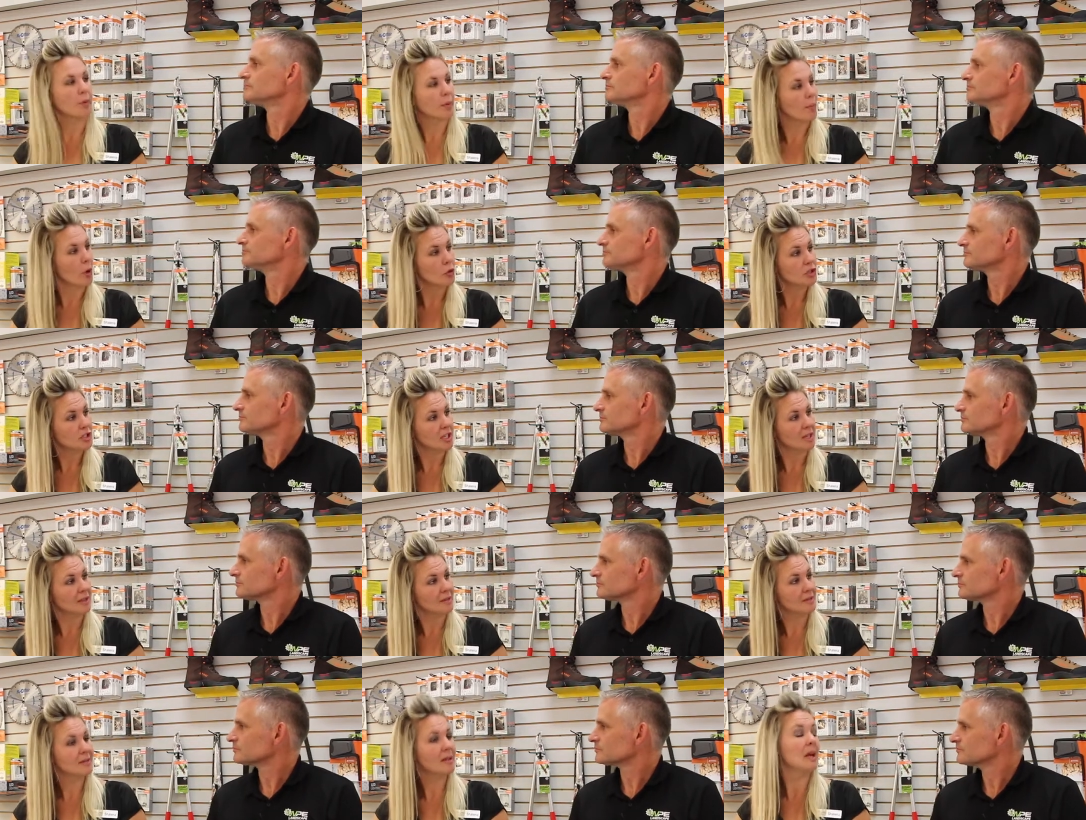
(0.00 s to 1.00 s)

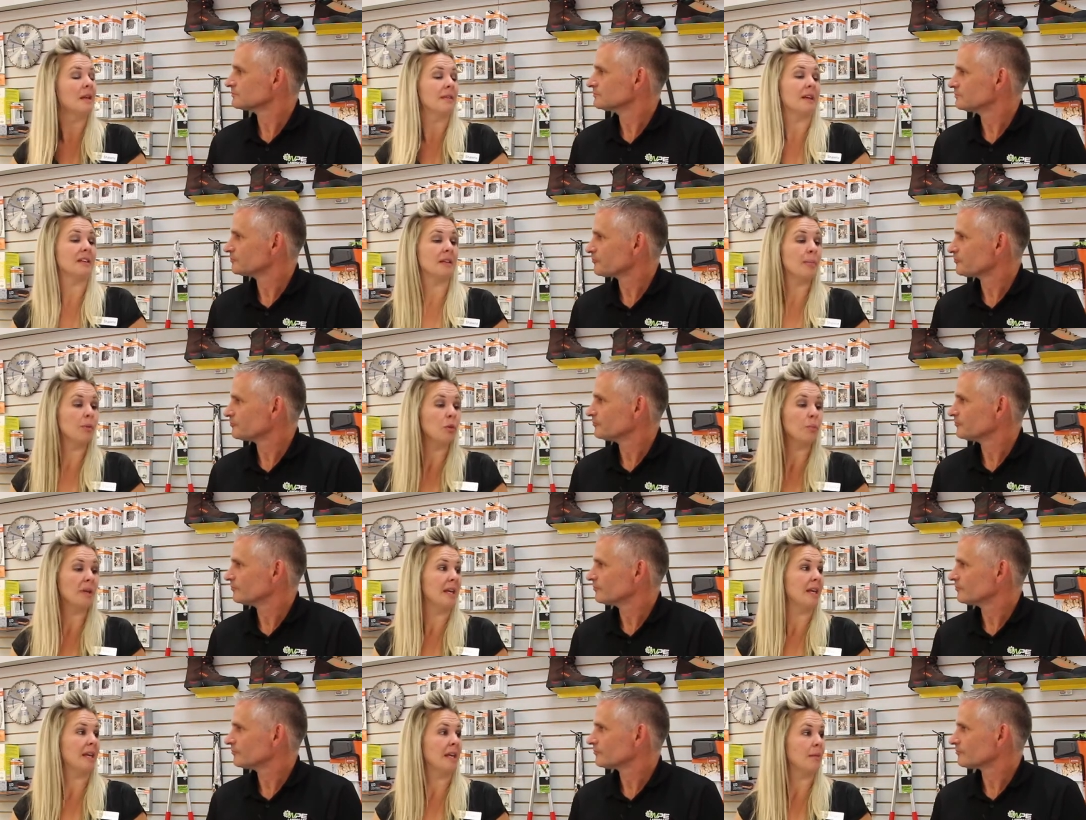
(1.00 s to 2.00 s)
Speaker 1: promotions that
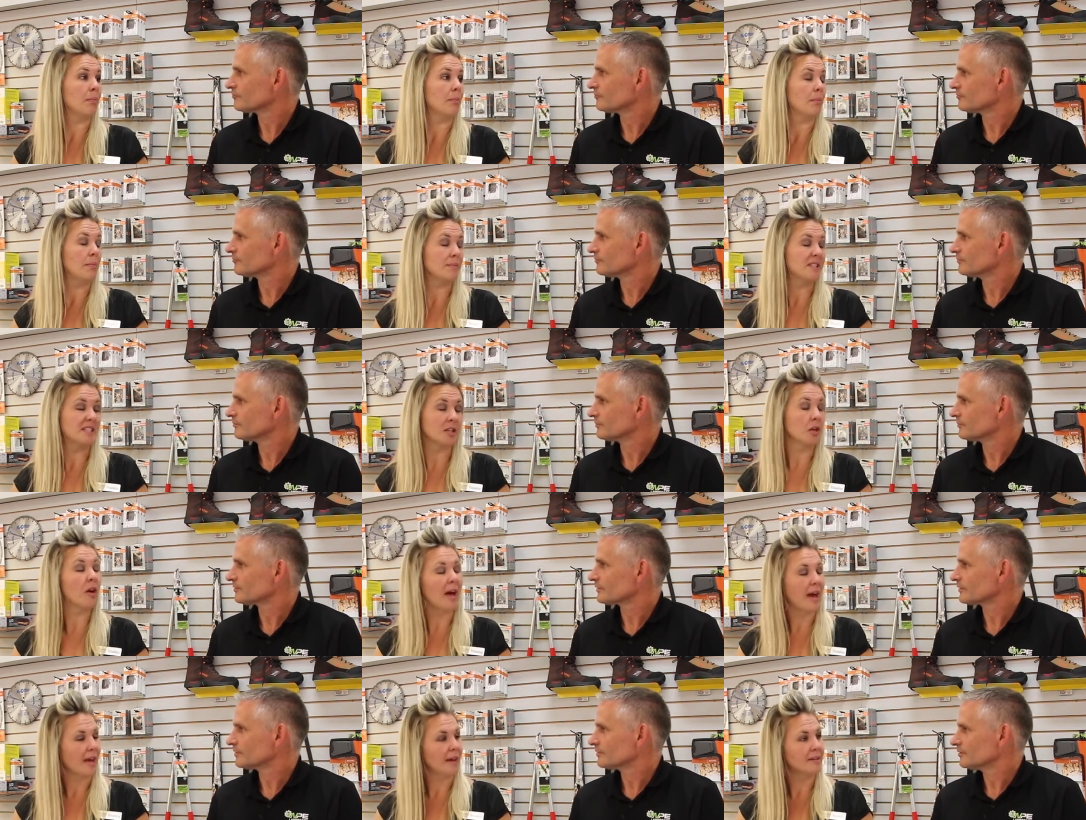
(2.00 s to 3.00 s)
WPE still
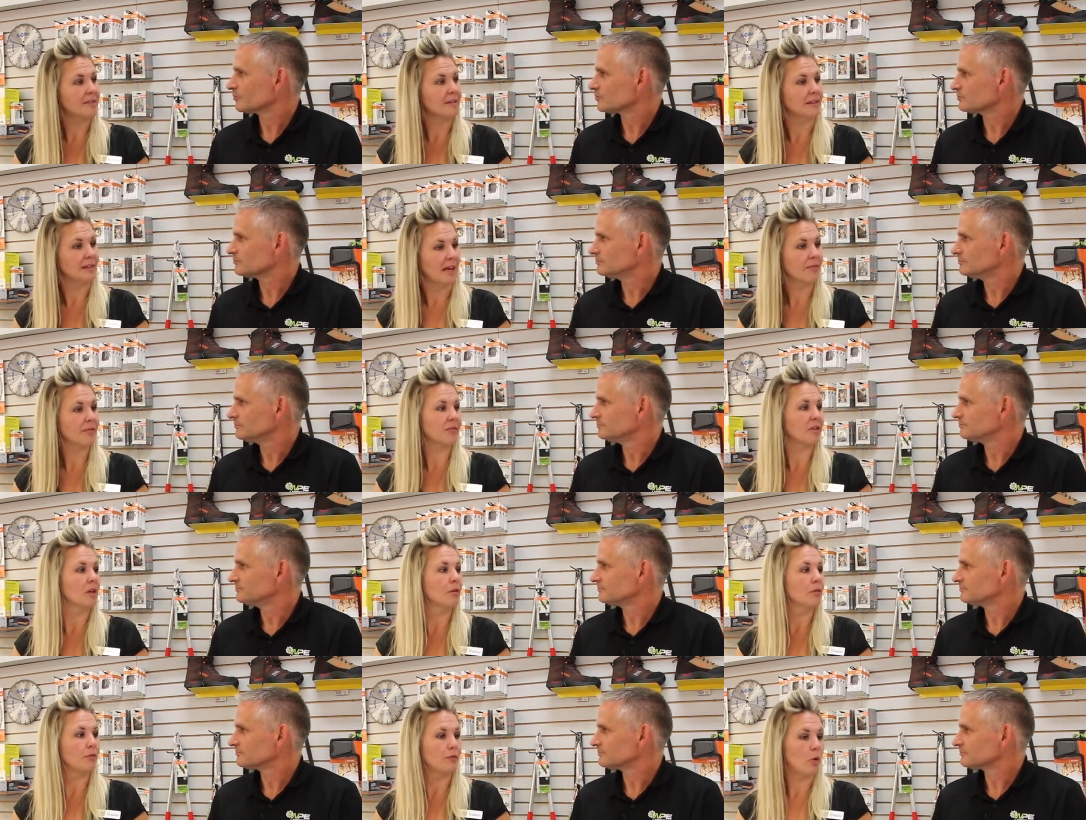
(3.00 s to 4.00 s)
has left
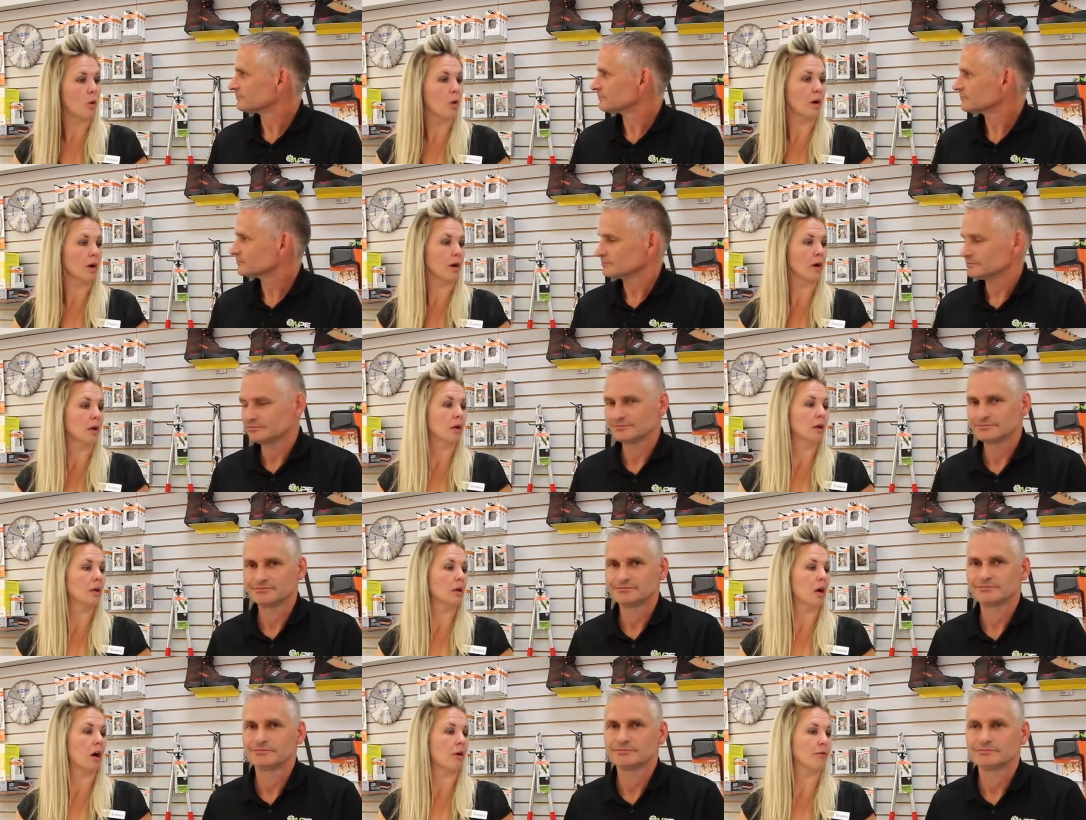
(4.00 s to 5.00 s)
for
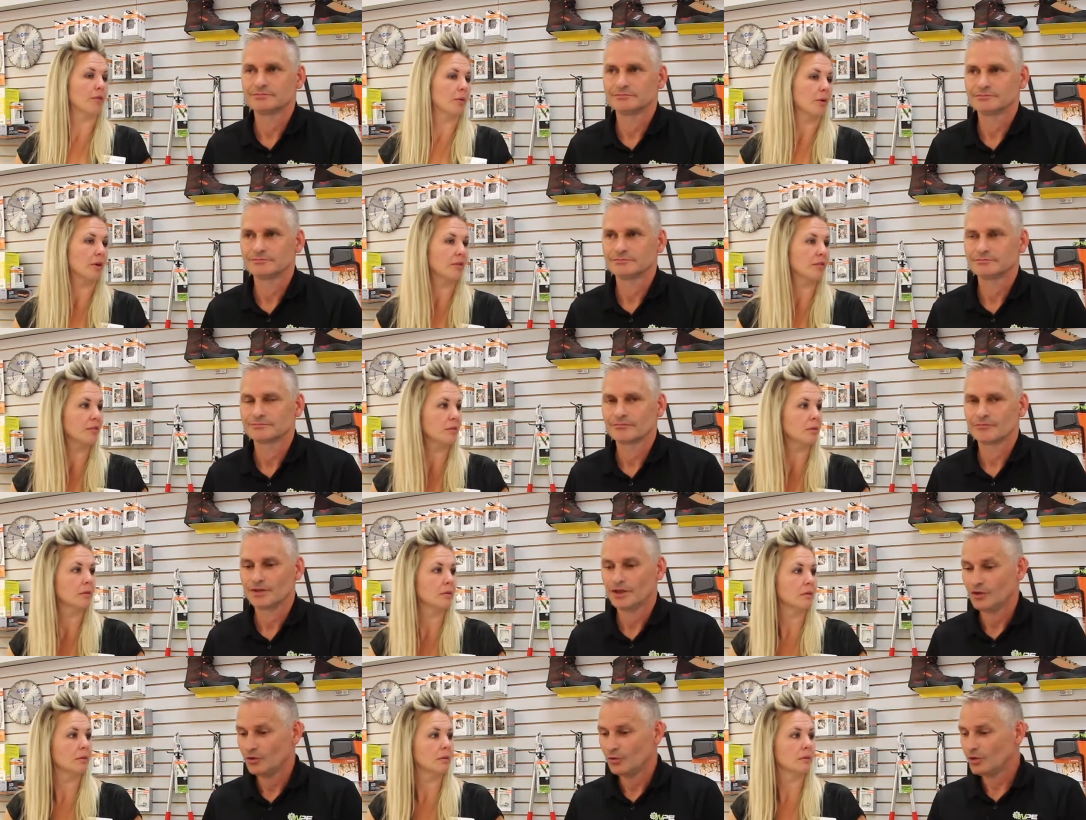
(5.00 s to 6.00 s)
our viewers?
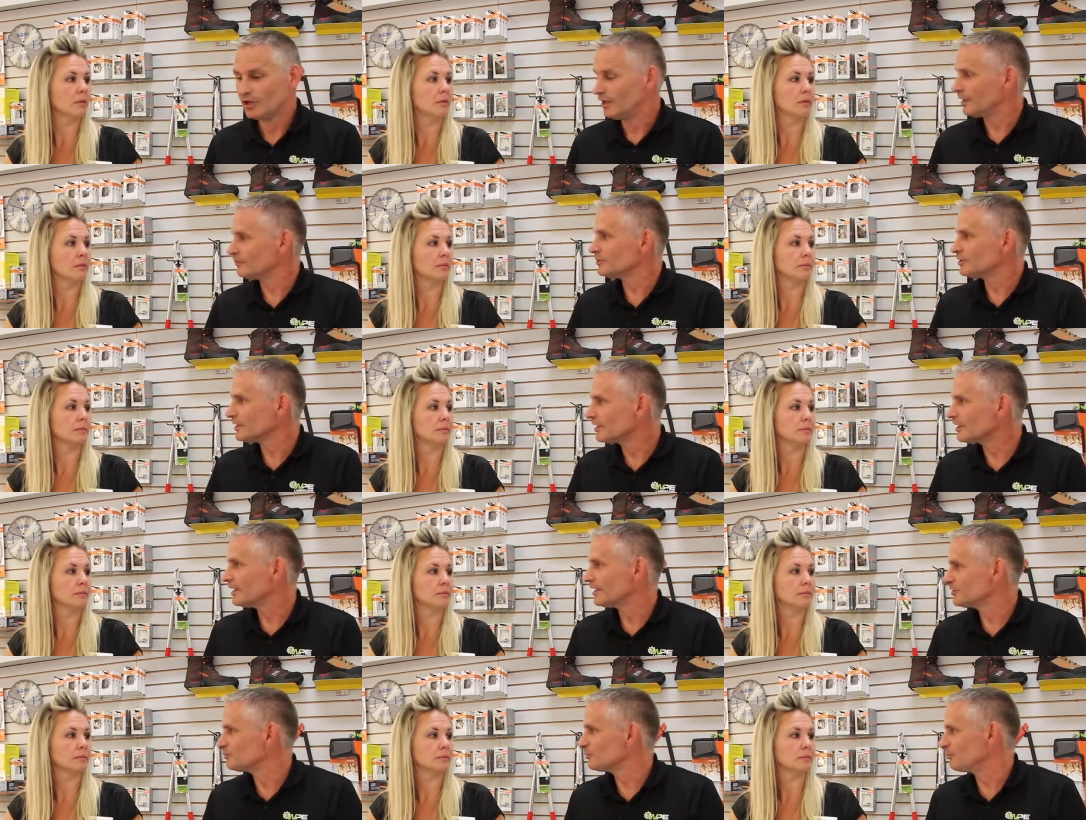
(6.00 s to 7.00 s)
Speaker 2: Well, I'm really
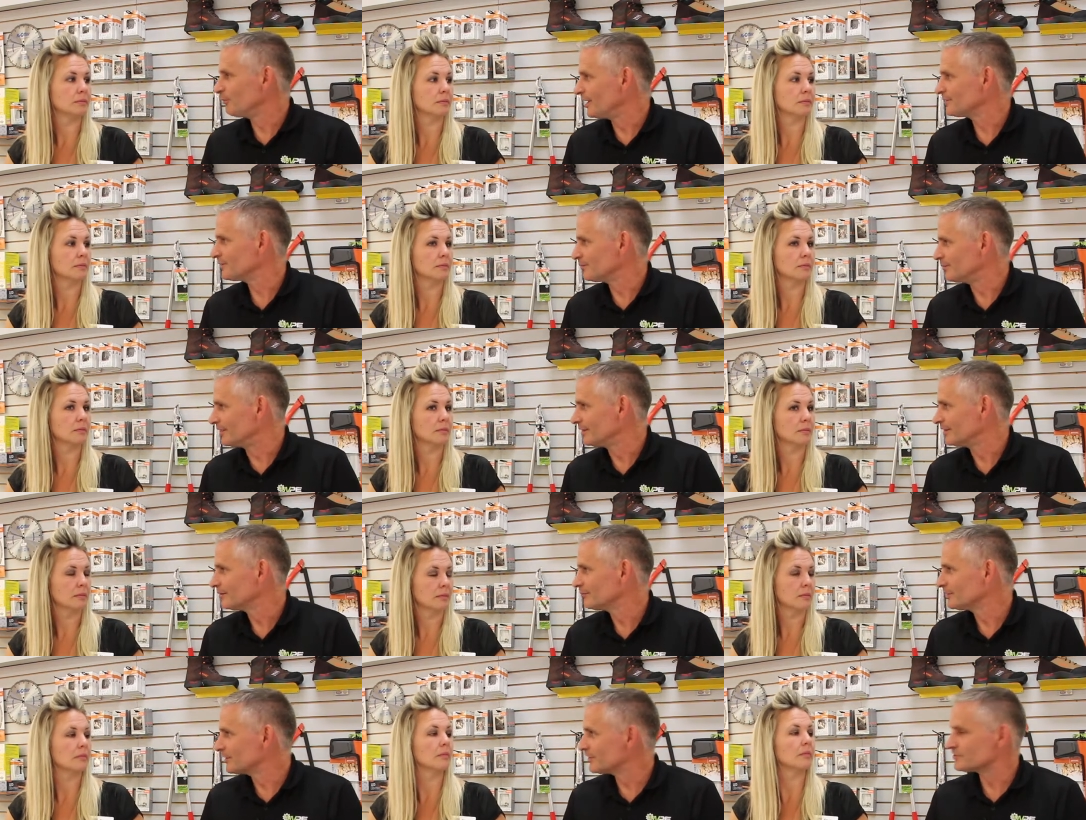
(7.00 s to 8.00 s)
glad you reminded me
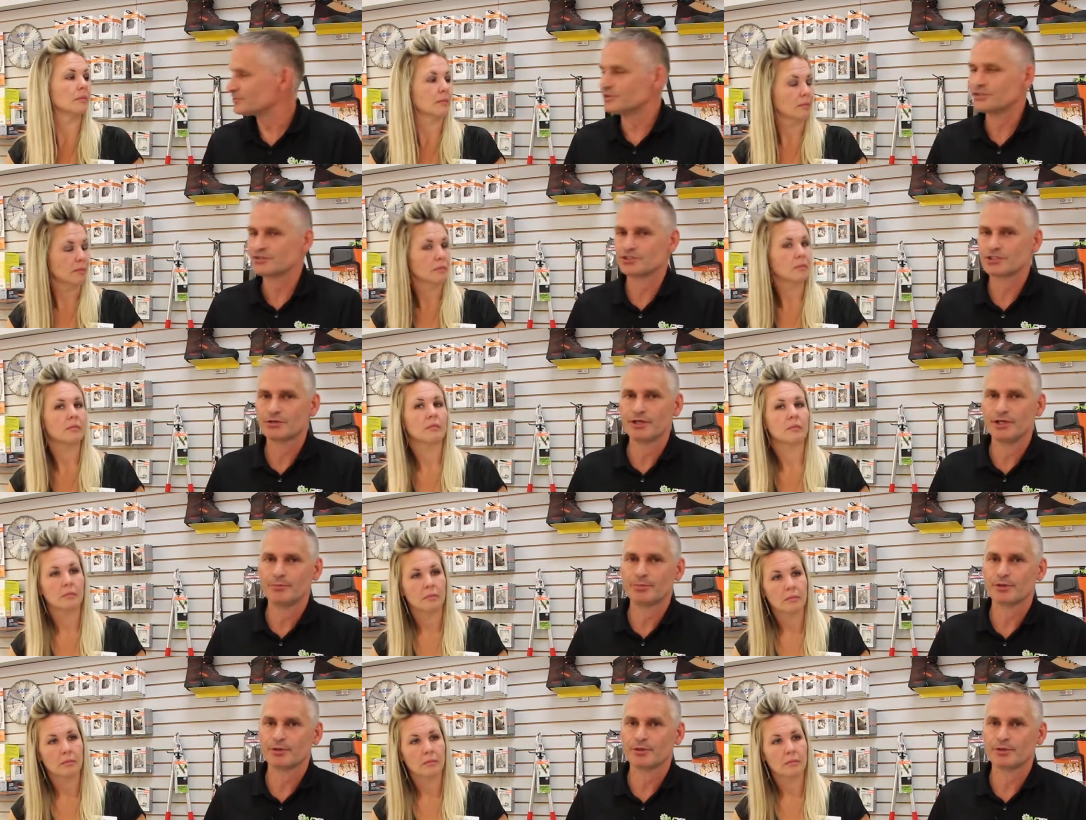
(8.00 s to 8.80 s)
because there is a great